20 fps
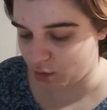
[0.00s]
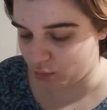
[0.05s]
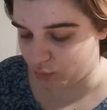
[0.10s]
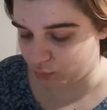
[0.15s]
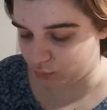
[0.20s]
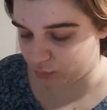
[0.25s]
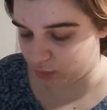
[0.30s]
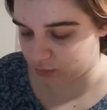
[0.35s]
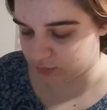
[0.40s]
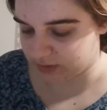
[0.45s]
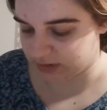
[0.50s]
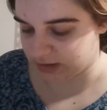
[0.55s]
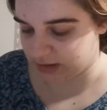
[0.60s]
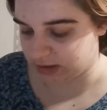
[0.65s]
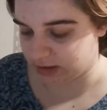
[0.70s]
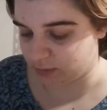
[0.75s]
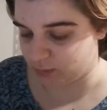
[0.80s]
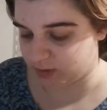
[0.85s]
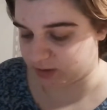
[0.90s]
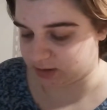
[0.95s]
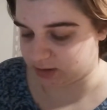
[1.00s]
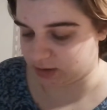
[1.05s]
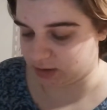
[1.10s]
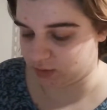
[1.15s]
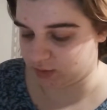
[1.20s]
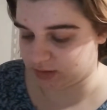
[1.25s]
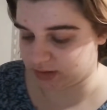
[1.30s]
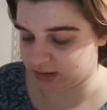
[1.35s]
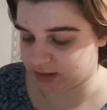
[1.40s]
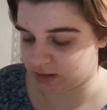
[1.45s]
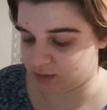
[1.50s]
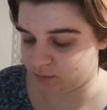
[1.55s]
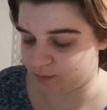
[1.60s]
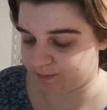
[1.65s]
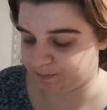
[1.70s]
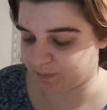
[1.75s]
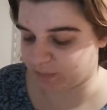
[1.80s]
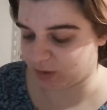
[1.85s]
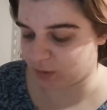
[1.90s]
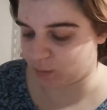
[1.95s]
rosy. When to use it?
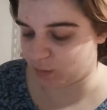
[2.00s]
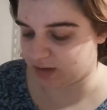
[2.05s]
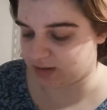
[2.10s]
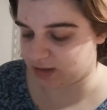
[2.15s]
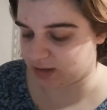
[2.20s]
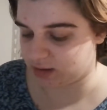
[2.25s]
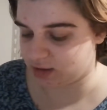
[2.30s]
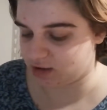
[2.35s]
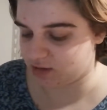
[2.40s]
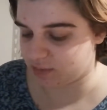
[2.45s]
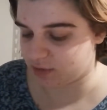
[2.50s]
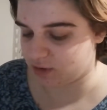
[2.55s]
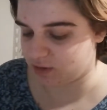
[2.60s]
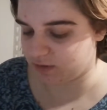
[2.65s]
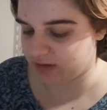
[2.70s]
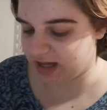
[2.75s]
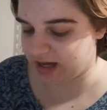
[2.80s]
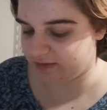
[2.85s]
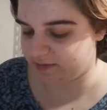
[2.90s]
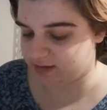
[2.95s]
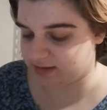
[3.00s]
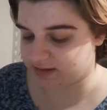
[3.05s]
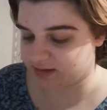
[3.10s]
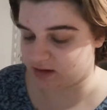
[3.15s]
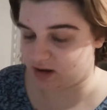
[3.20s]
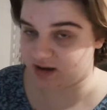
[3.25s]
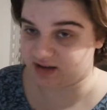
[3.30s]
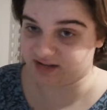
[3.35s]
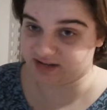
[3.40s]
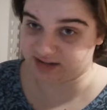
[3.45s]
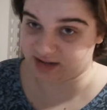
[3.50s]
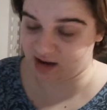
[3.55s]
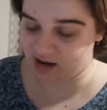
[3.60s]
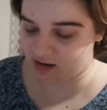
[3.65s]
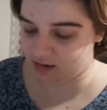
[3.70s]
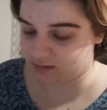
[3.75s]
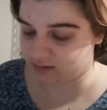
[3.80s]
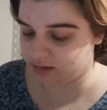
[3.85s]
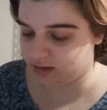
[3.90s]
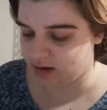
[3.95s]
When the cubicle life has got you
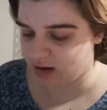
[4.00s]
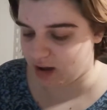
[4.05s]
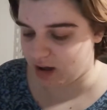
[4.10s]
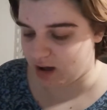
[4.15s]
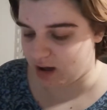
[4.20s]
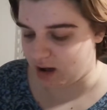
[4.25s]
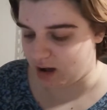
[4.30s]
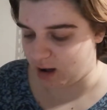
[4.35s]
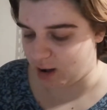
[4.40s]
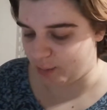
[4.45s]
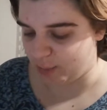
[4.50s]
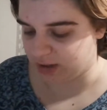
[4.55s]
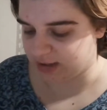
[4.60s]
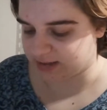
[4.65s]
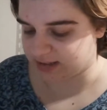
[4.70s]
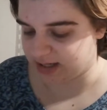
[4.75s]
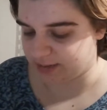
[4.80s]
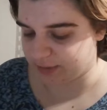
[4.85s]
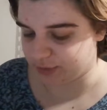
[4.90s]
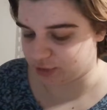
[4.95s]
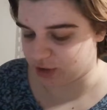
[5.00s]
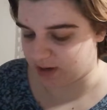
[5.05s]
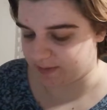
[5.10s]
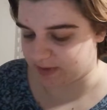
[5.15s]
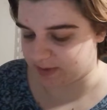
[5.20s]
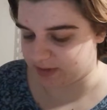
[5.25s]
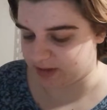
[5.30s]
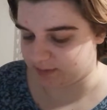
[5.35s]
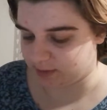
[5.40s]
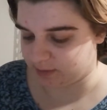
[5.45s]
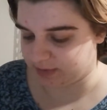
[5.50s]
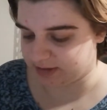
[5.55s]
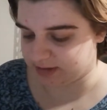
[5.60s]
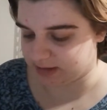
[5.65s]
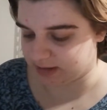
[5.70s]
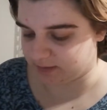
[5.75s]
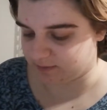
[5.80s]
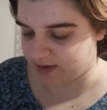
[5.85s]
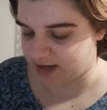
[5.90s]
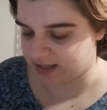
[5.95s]
down, when it's time to drop the
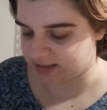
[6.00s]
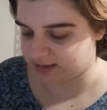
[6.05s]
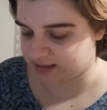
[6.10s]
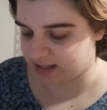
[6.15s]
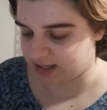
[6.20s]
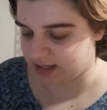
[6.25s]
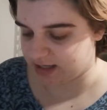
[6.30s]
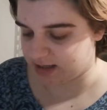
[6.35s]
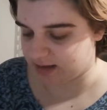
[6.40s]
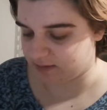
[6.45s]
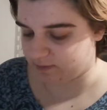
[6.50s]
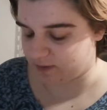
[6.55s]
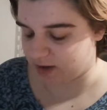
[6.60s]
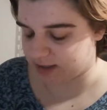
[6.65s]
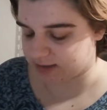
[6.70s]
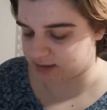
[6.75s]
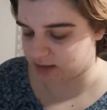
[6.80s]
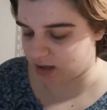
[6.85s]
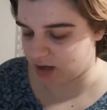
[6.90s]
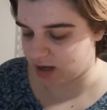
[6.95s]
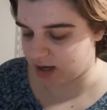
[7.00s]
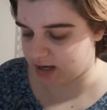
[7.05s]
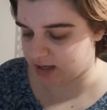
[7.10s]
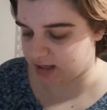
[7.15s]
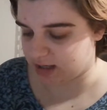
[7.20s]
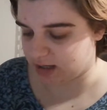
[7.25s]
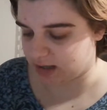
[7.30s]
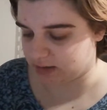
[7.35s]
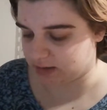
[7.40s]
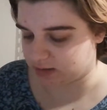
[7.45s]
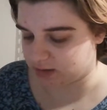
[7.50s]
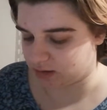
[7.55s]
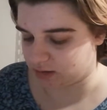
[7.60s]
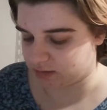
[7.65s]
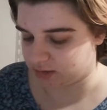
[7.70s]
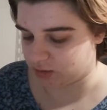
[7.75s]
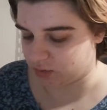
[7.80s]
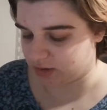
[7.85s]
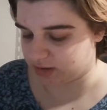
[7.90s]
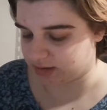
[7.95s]
people-pleasing facade and start
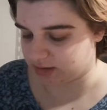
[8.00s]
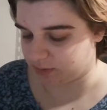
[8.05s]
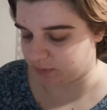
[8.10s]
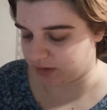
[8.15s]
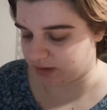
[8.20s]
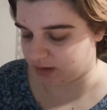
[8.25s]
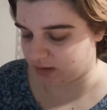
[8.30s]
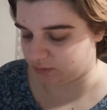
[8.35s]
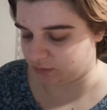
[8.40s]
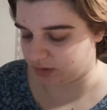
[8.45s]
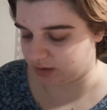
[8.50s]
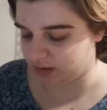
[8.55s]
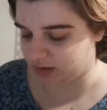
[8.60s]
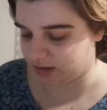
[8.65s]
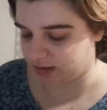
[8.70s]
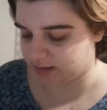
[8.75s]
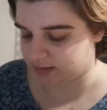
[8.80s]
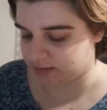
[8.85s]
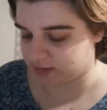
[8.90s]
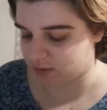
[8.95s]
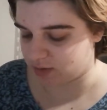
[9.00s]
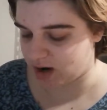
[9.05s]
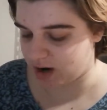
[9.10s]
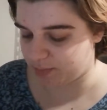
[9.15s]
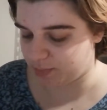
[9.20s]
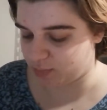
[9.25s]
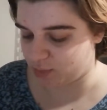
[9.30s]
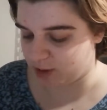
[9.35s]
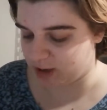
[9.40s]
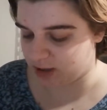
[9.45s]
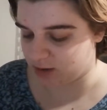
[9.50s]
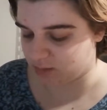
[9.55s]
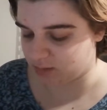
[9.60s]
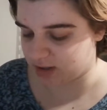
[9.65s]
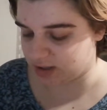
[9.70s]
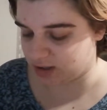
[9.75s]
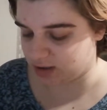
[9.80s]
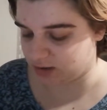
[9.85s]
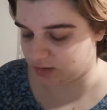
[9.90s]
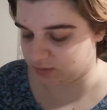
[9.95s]
doing something that really lights you up, when you're
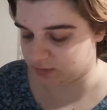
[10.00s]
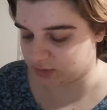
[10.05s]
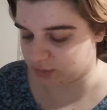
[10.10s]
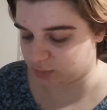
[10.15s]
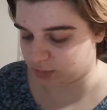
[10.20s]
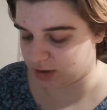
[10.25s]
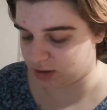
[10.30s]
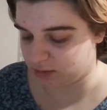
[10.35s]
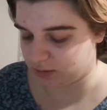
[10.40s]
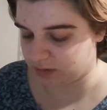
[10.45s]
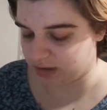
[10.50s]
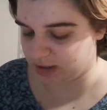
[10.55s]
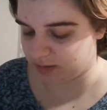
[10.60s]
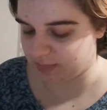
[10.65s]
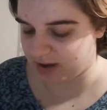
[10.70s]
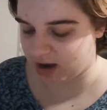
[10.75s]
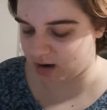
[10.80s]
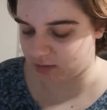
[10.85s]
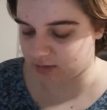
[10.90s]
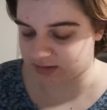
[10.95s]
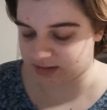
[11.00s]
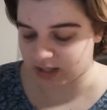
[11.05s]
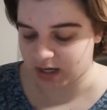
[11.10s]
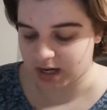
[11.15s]
ready to use your real unique powers,